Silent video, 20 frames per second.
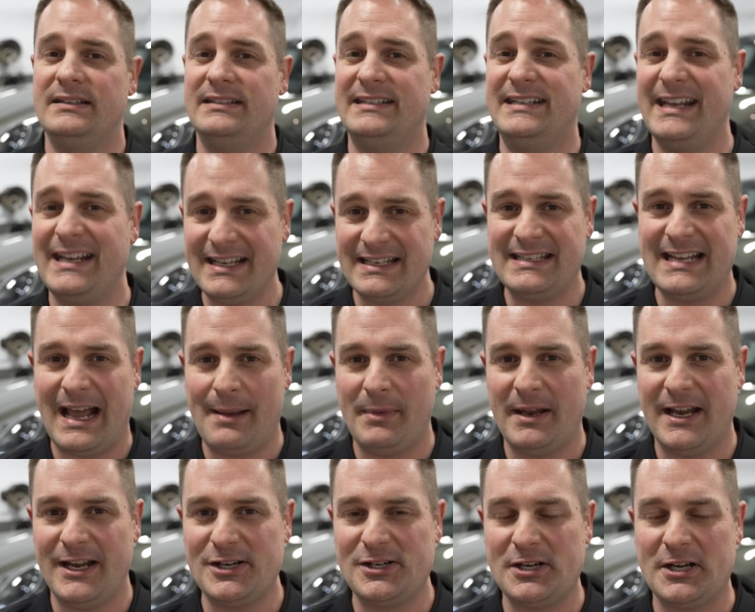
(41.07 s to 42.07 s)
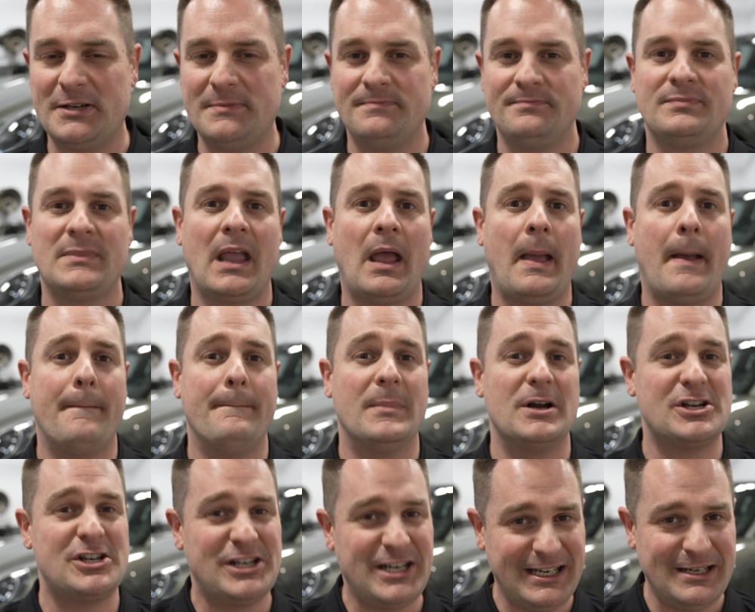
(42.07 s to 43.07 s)
decontamination,
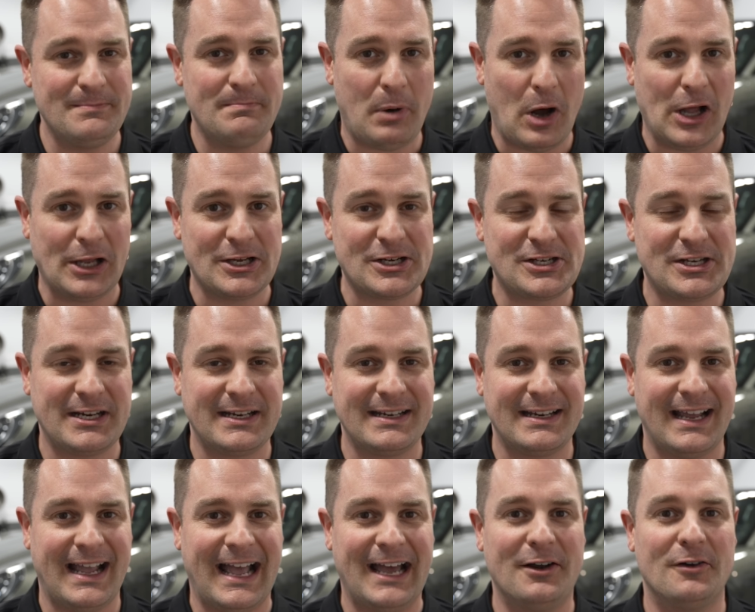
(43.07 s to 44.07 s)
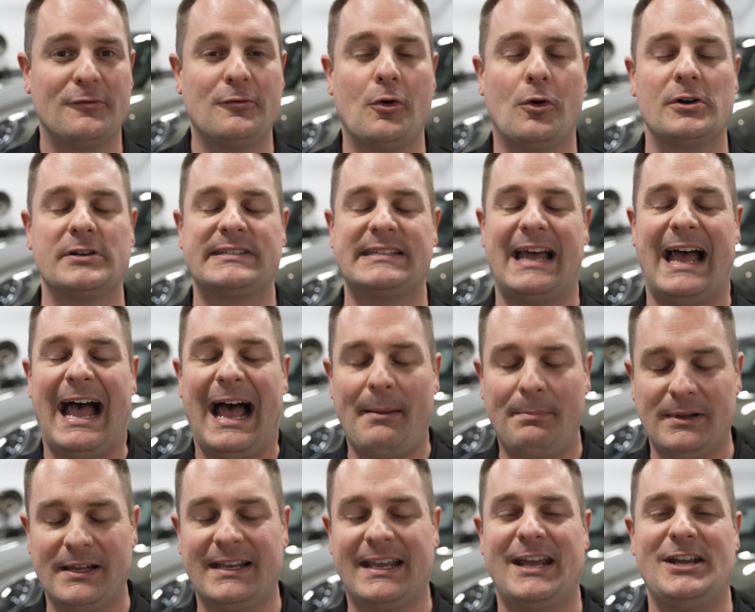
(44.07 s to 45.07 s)
machine polishing, and of course,
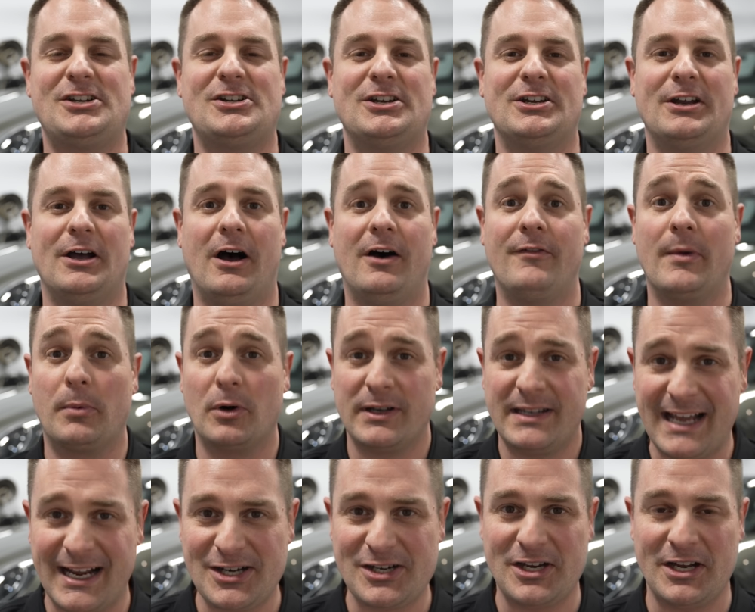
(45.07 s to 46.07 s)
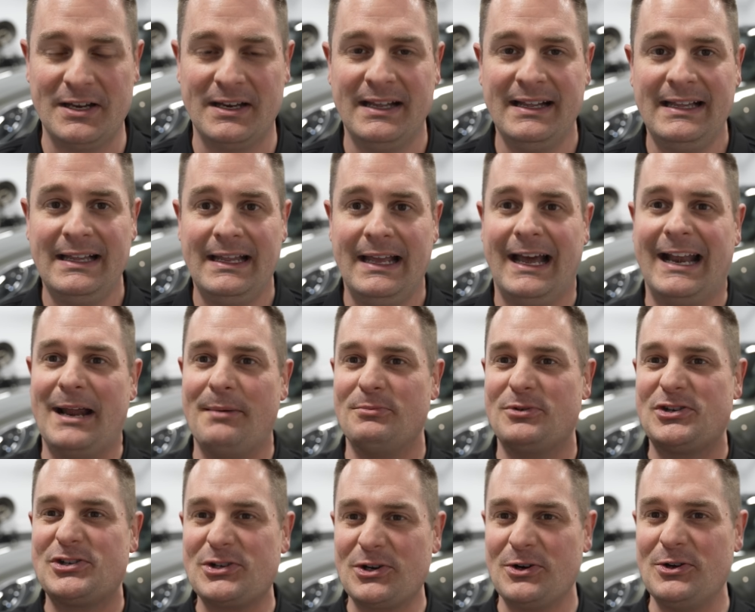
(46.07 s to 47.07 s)
application of a protection. And I'm
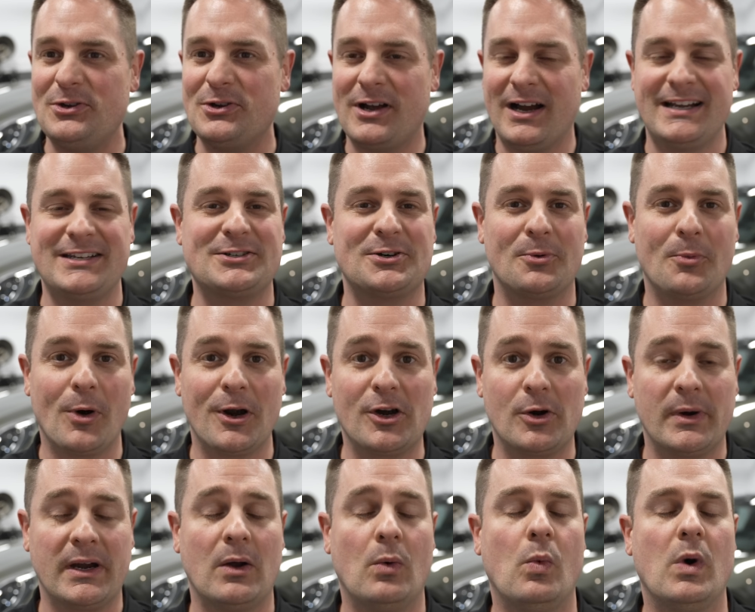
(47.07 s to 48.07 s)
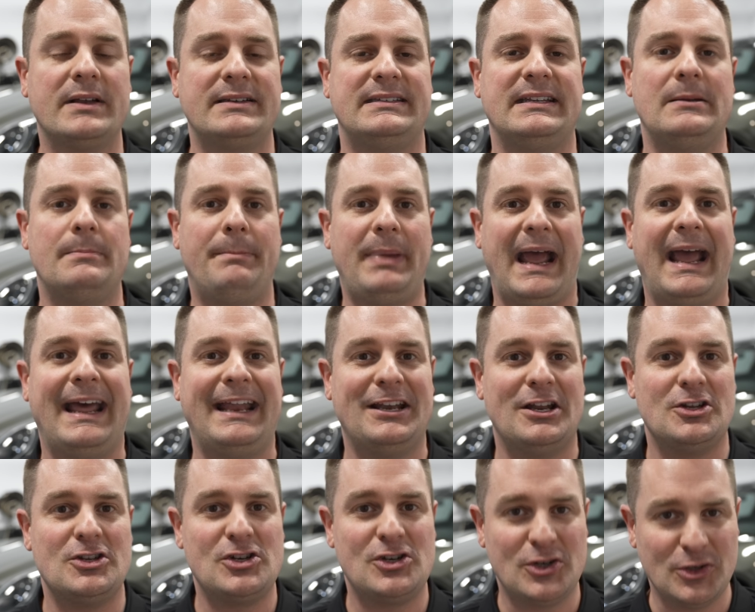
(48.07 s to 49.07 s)
sure you guys are wondering, what did
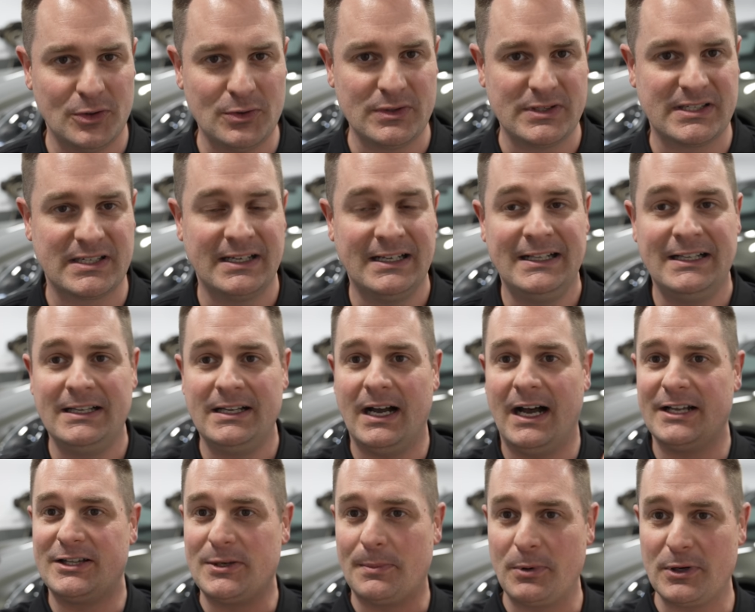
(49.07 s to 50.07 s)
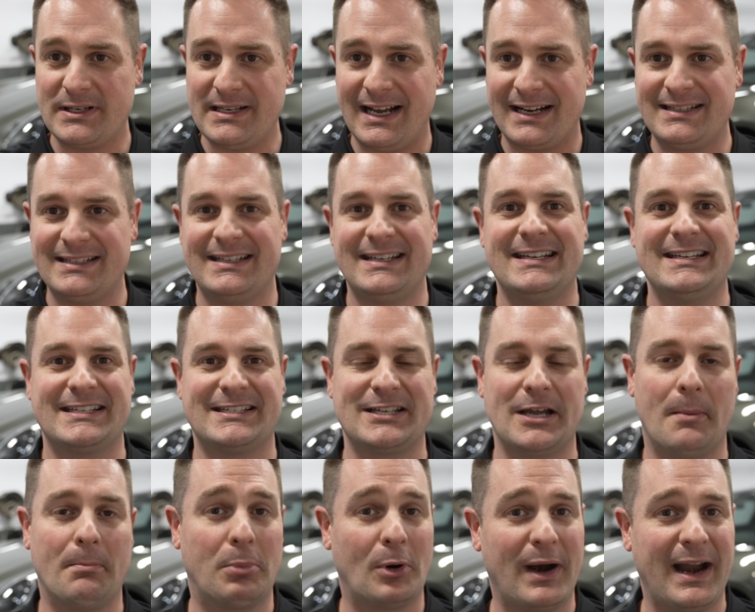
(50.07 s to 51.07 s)
Pan choose to protect his
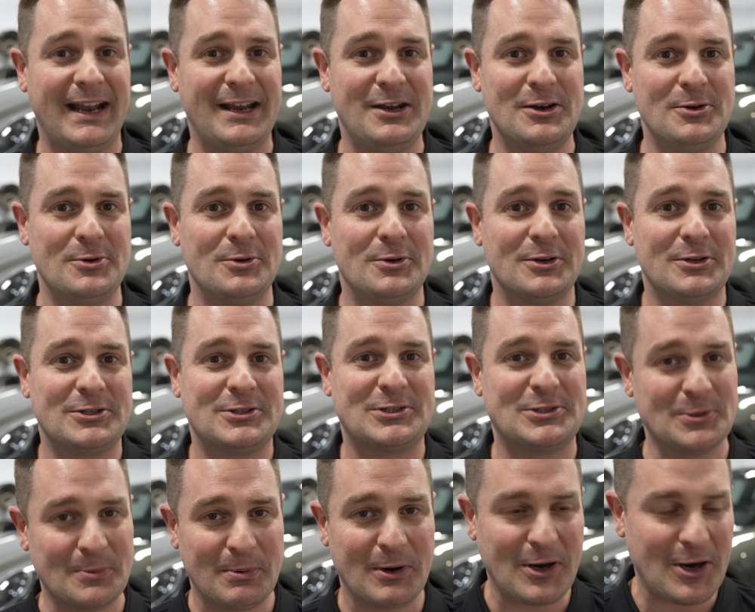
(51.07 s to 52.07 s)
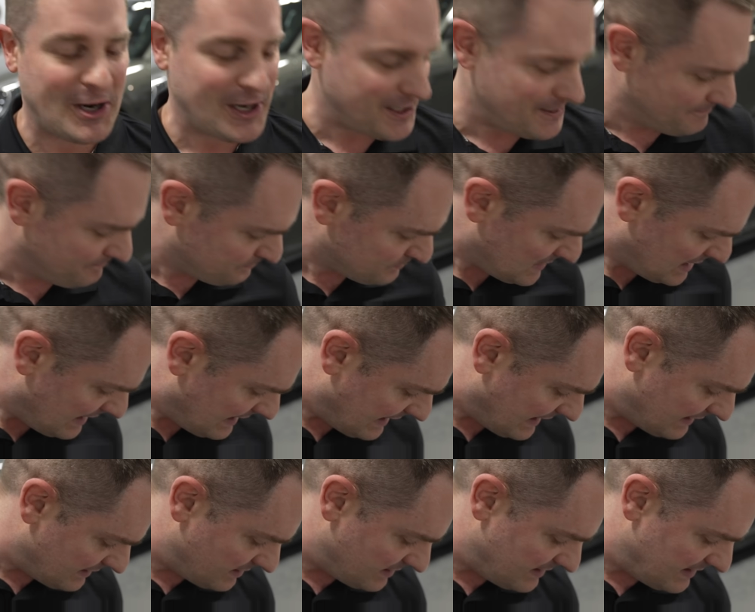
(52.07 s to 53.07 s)
brand new supercar?
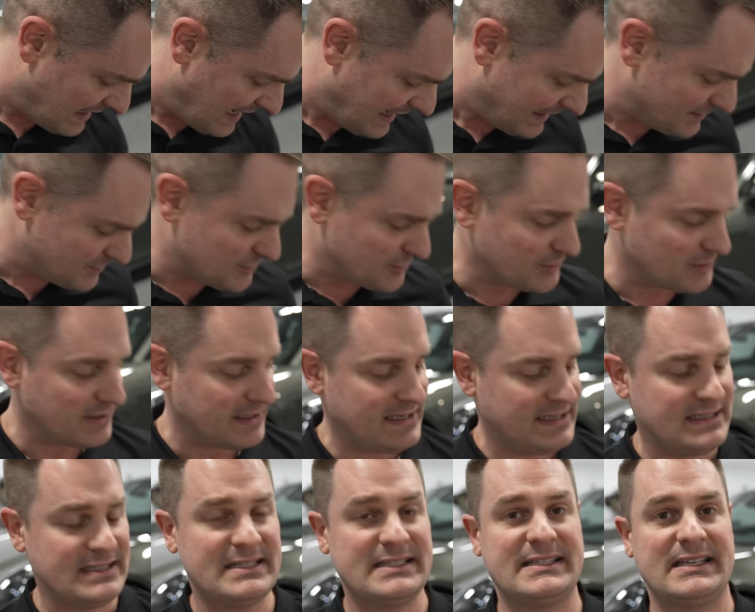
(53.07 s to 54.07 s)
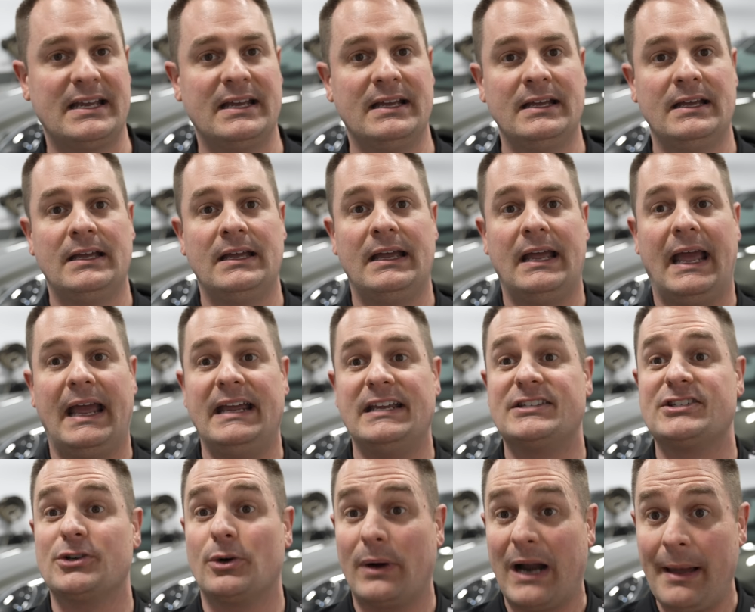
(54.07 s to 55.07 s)
And the answer is a
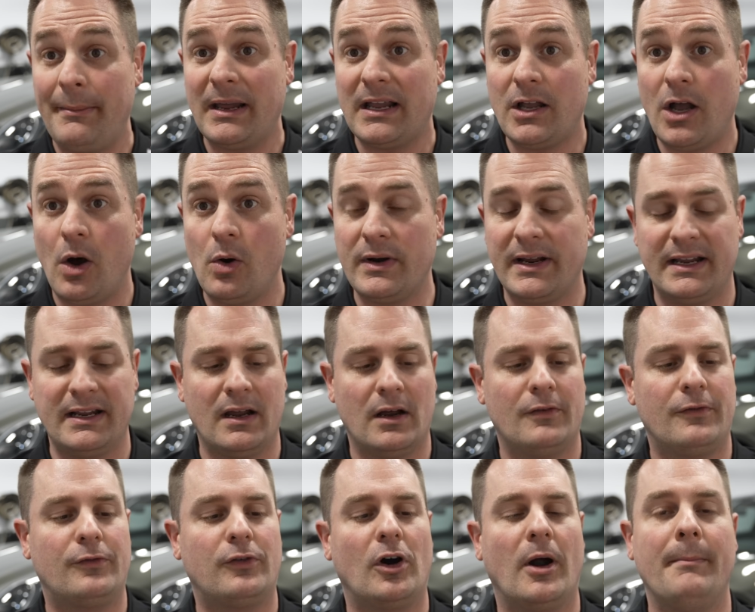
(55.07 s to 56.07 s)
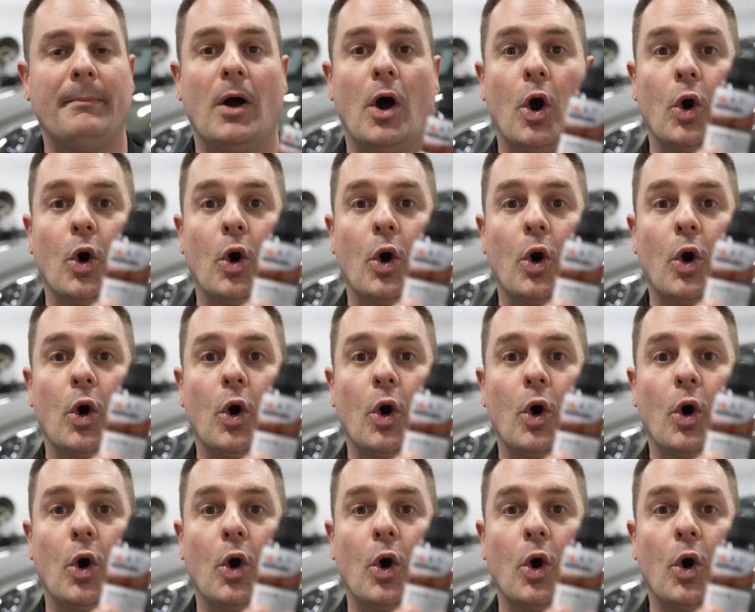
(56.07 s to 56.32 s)
ceramic coating from